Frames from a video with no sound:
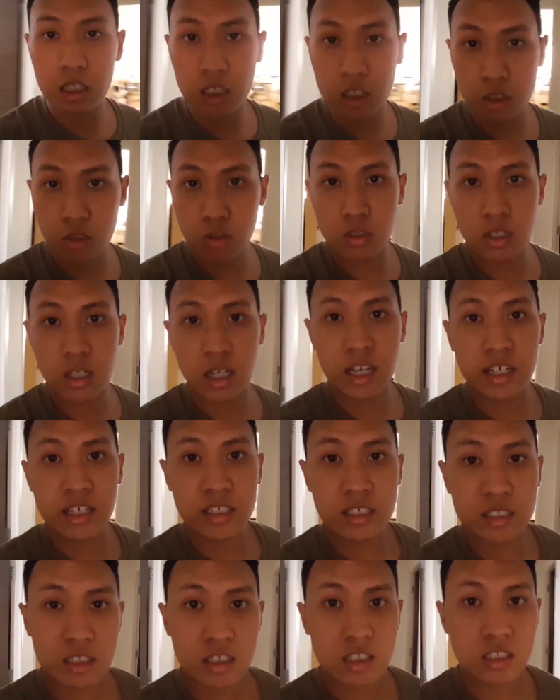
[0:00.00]
see
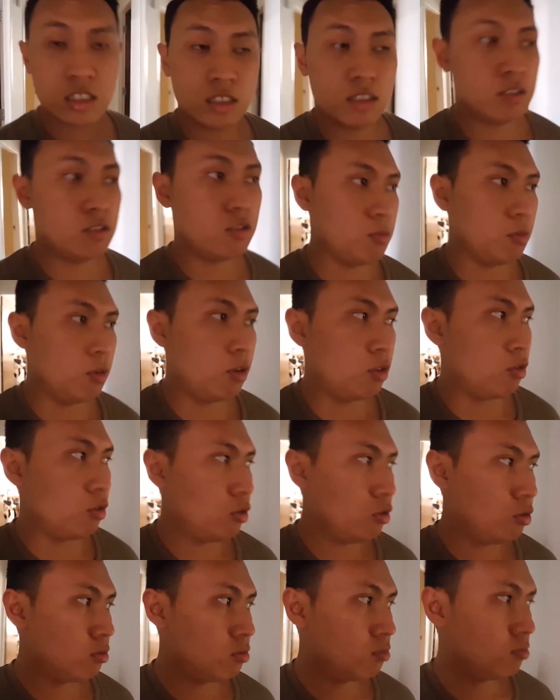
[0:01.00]
you guys
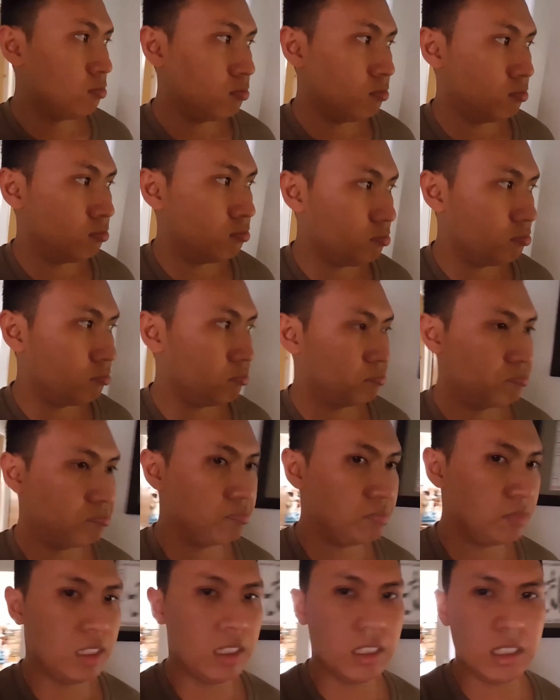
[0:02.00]
tomorrow
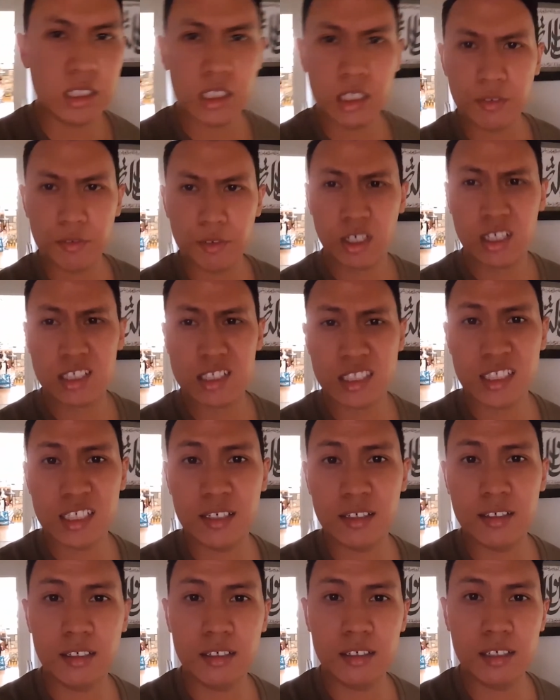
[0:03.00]

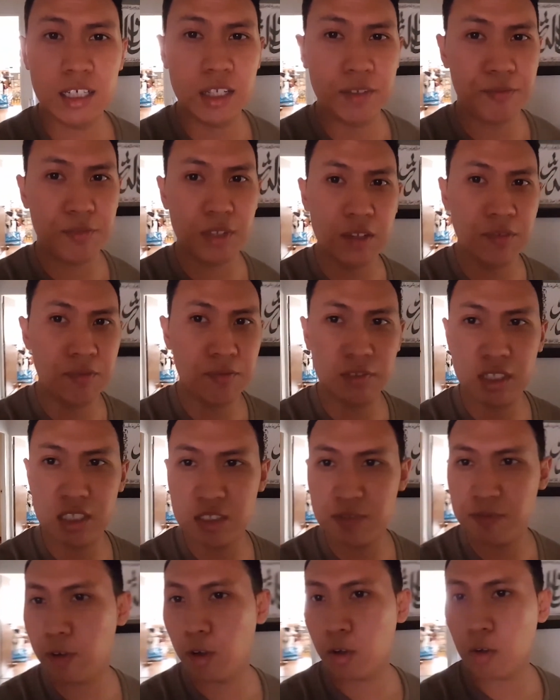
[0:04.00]
if you guys see the
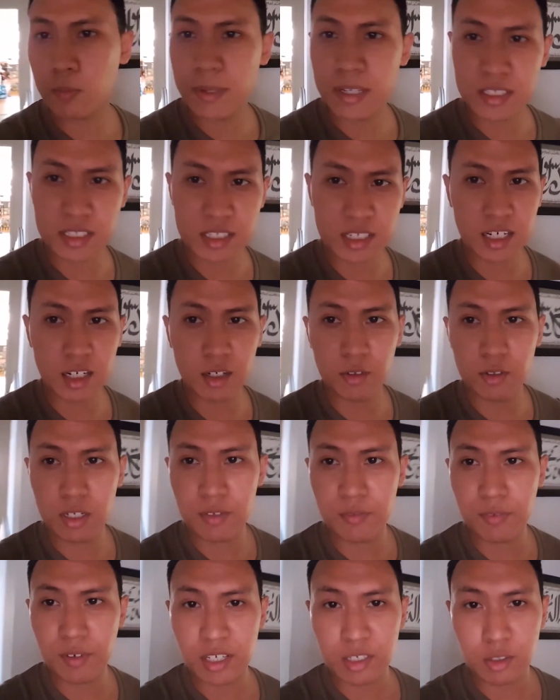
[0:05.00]
if if this vlog
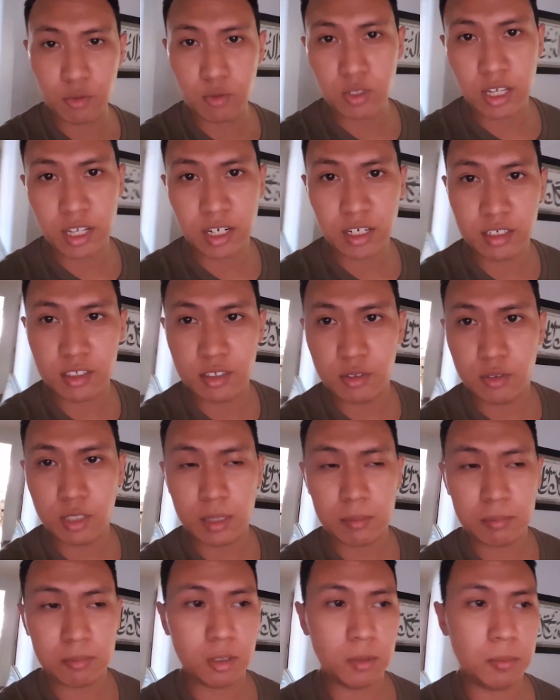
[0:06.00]
makes it out if I do
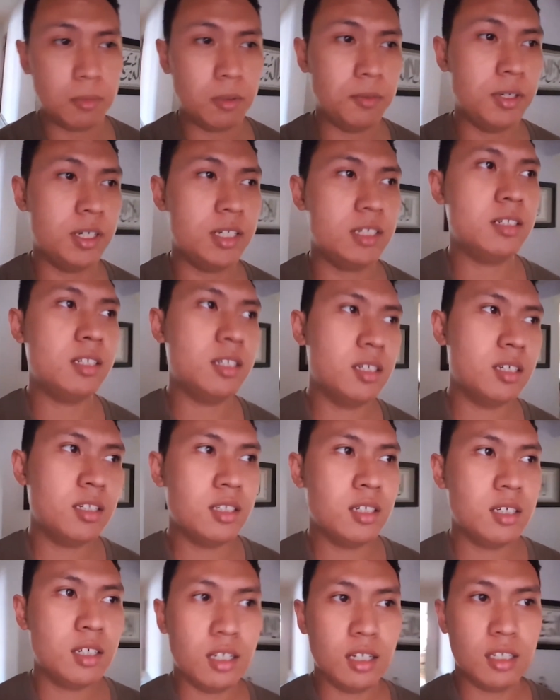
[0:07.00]
get a new laptop or
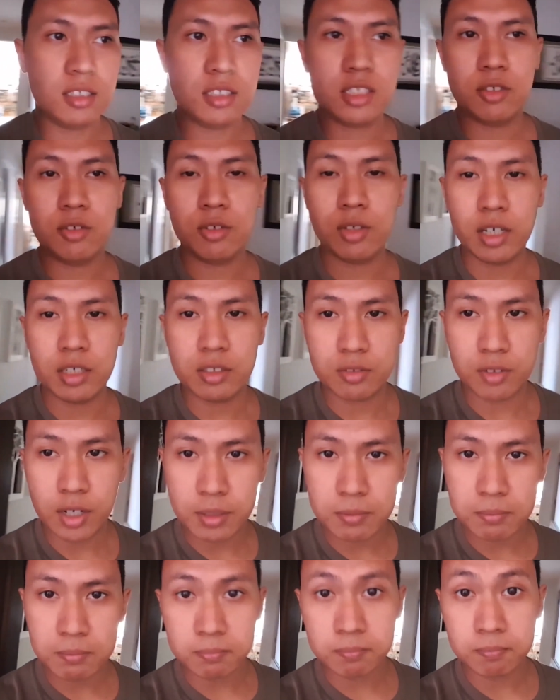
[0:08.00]
what I'll see
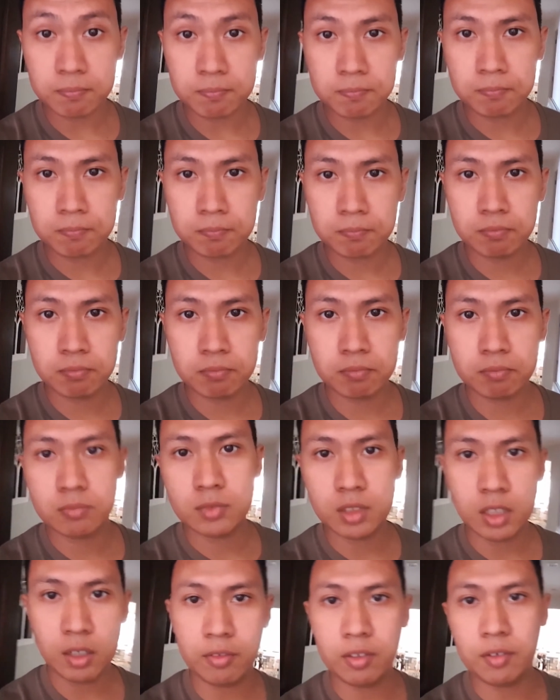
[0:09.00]
you guys right
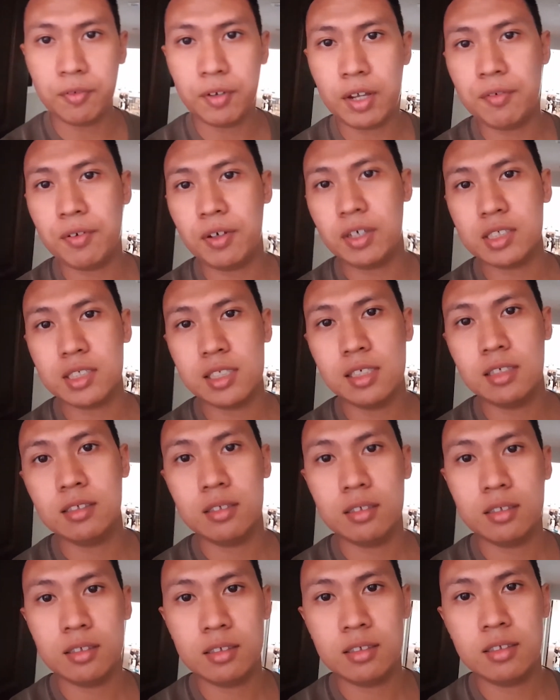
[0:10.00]
the five
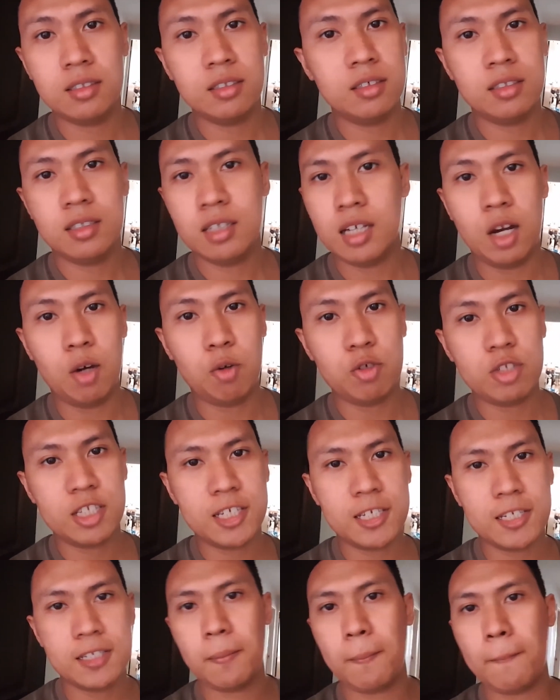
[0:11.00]
hustler
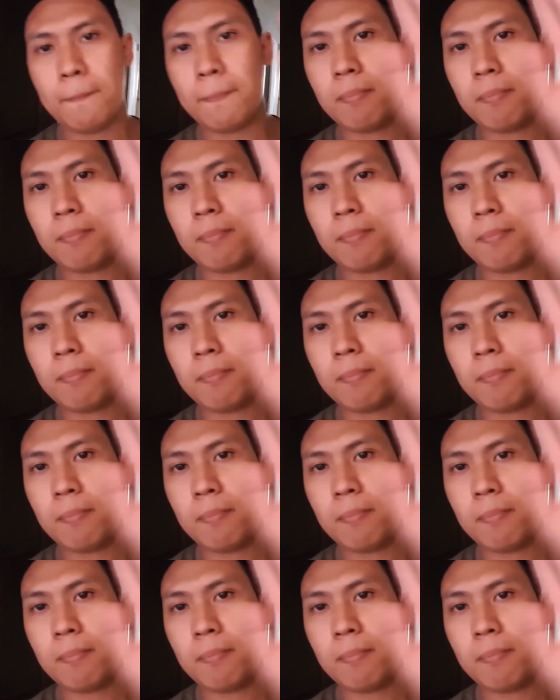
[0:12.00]
out